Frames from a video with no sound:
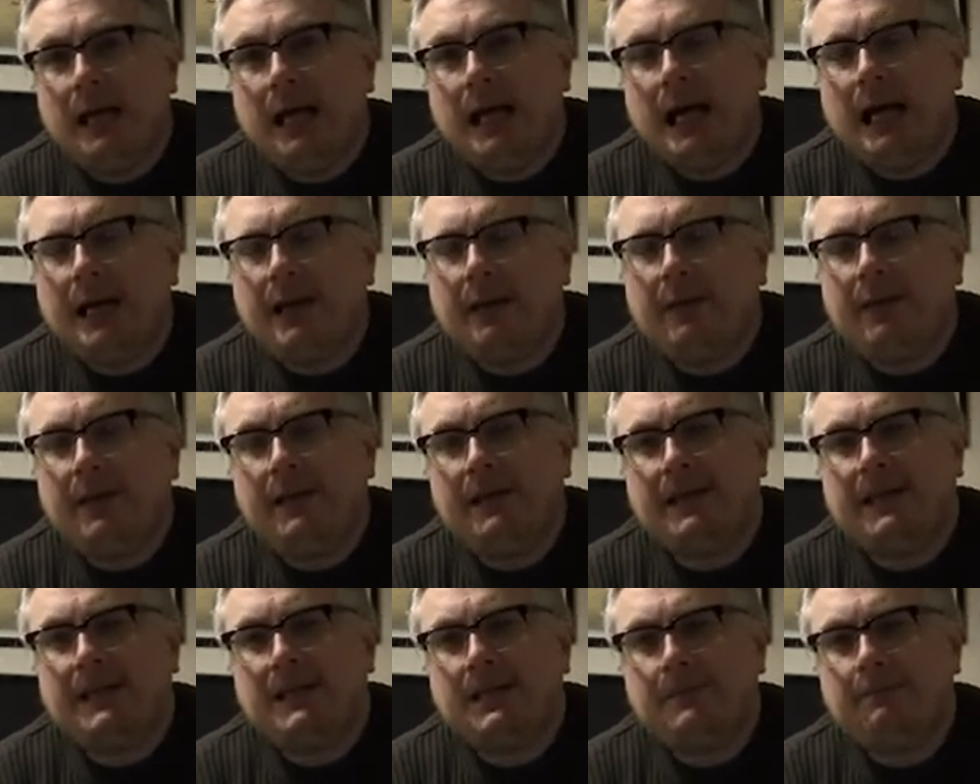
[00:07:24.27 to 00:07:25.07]
And I
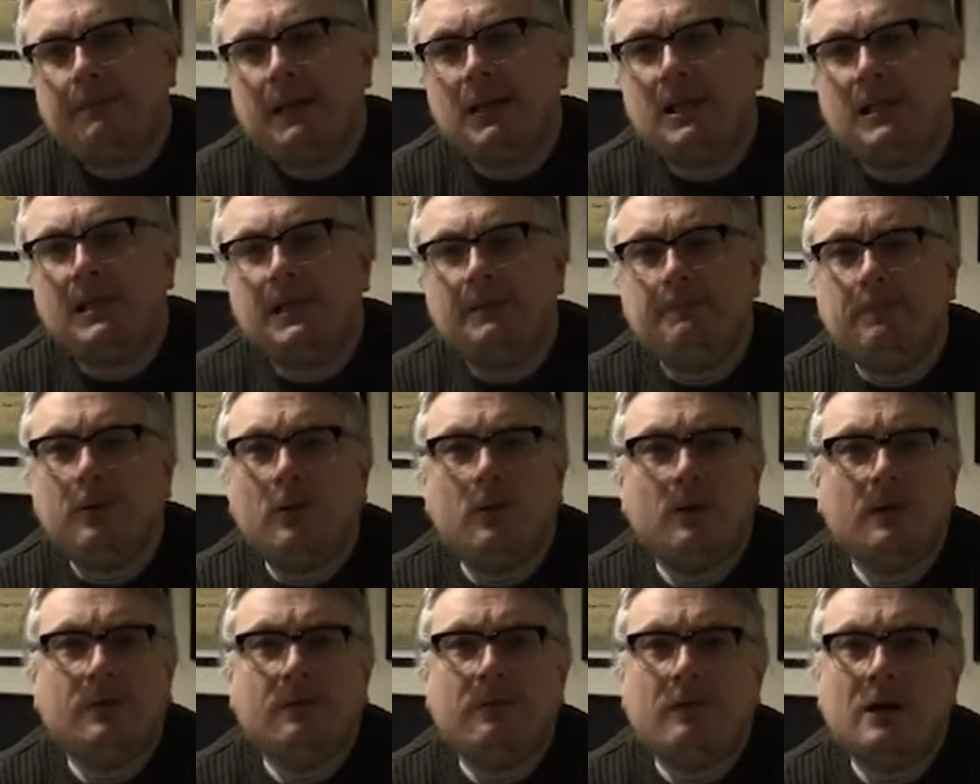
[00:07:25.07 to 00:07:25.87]
think especially
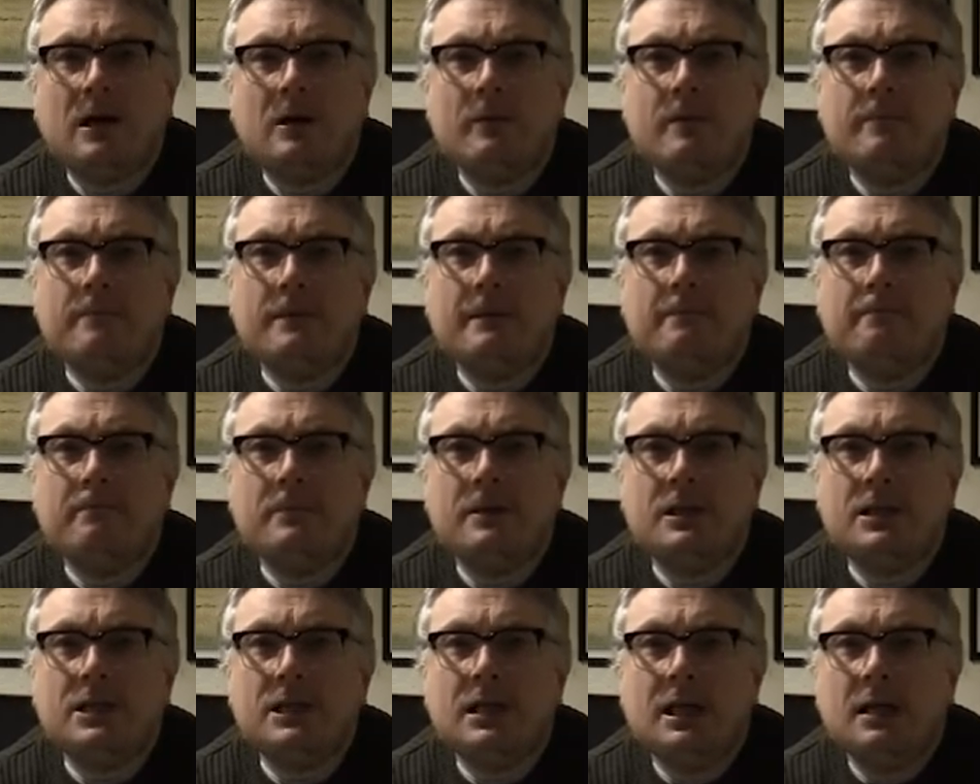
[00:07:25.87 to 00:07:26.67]
important for our
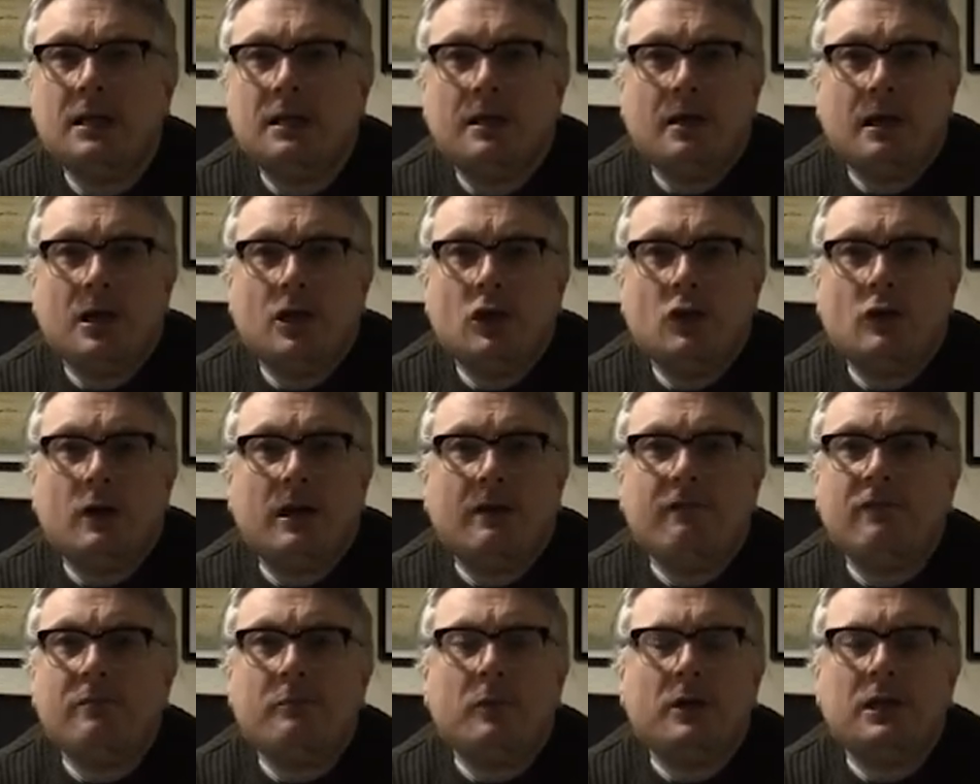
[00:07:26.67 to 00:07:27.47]
members, not
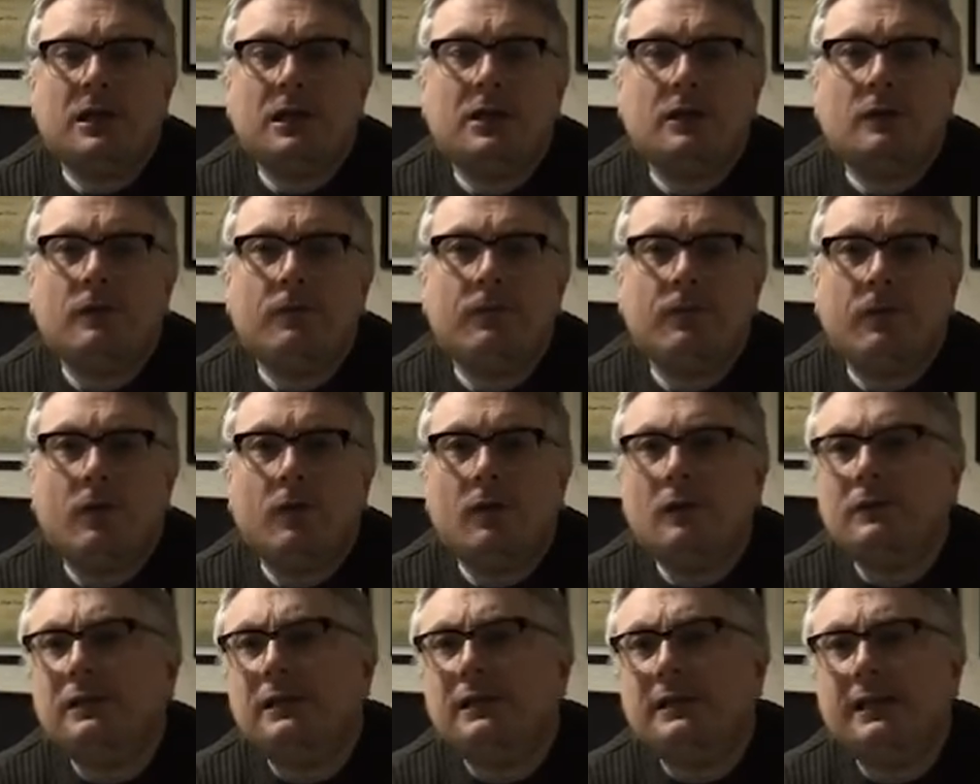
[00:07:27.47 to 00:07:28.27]
everybody can
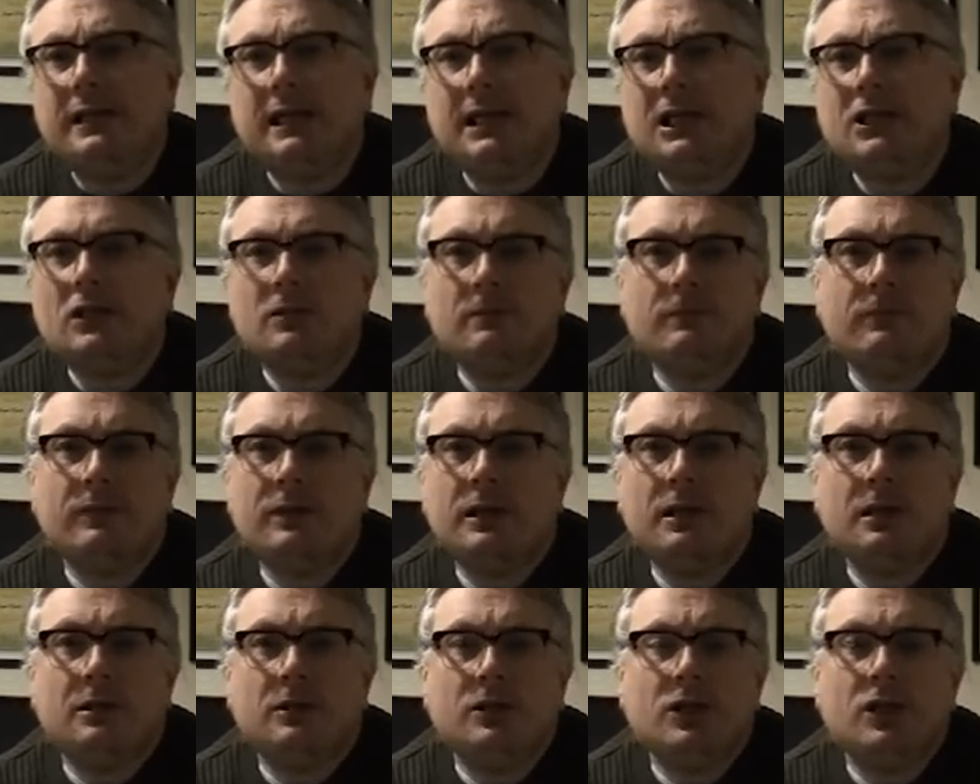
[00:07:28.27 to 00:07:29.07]
afford to take
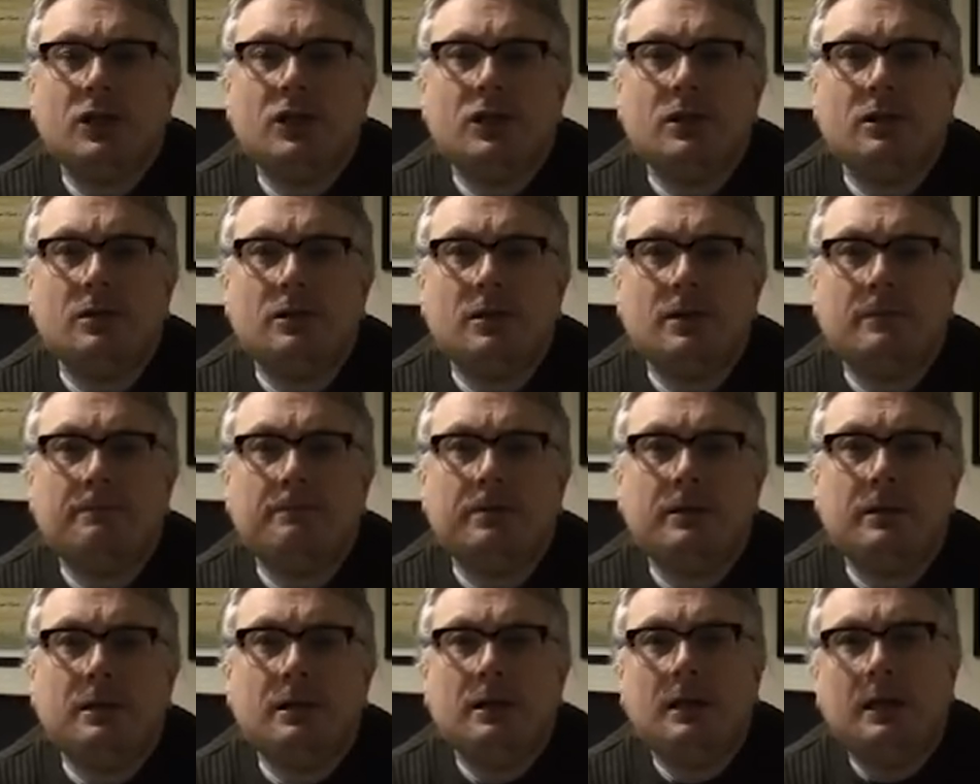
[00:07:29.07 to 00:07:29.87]
something to
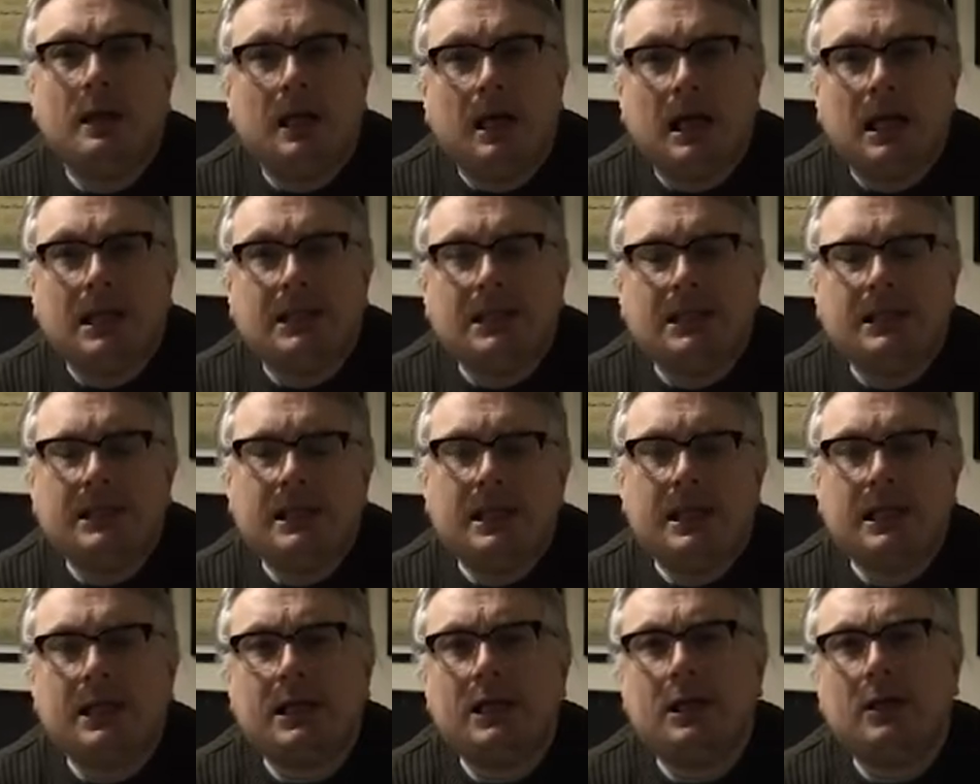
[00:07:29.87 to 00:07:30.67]
Europe and to
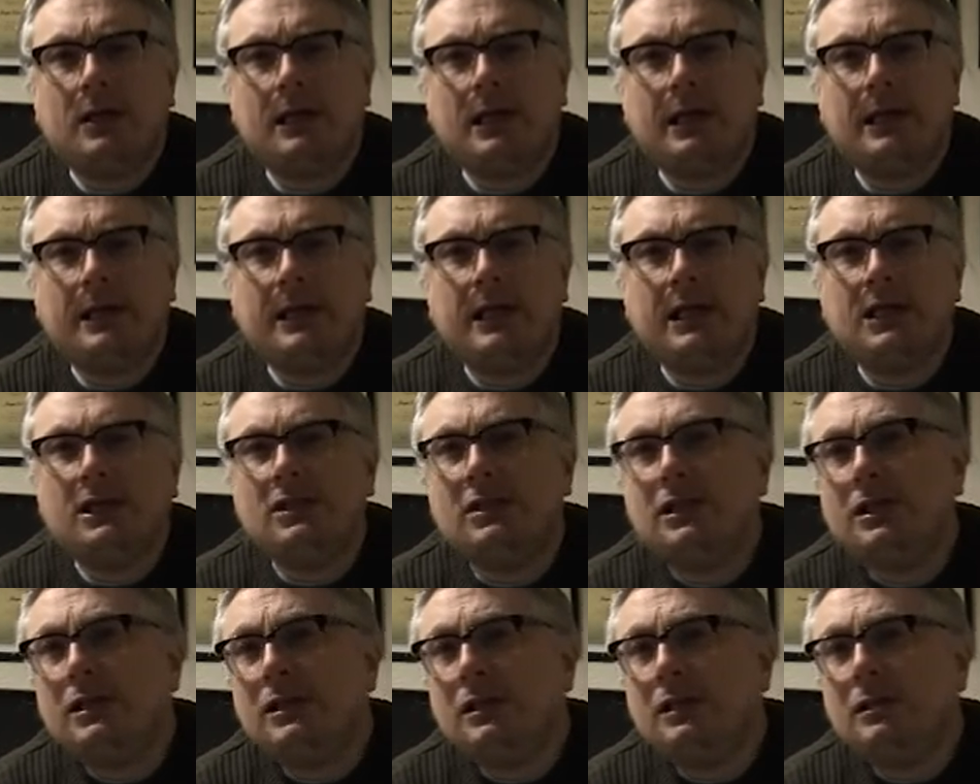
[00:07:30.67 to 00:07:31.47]
take a case
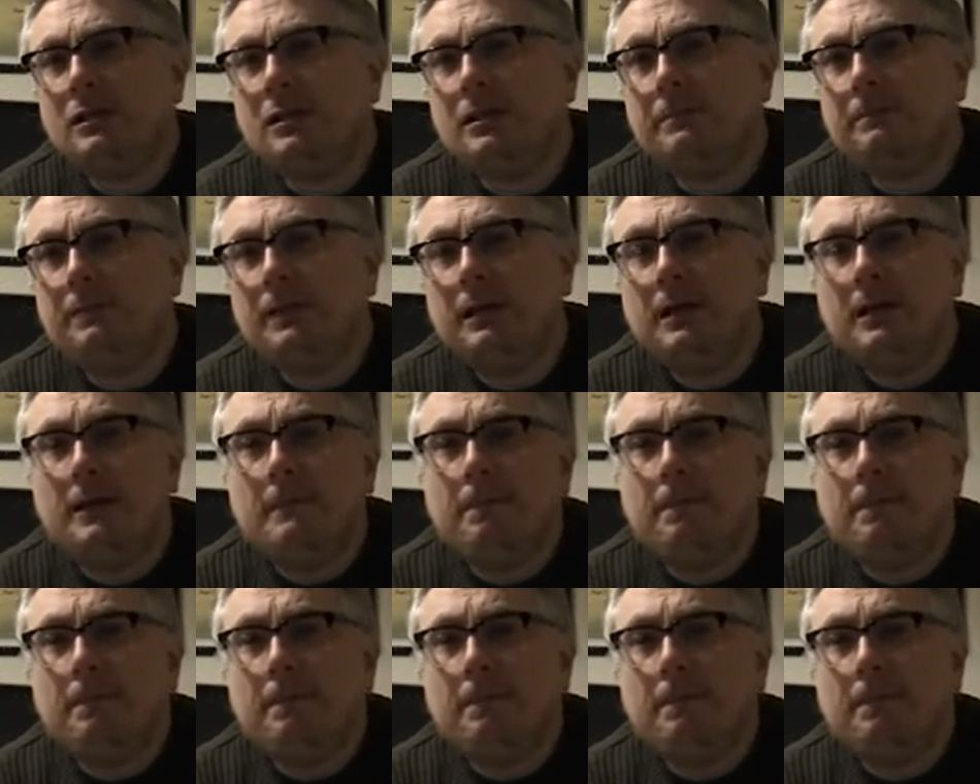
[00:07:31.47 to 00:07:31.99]
to Europe.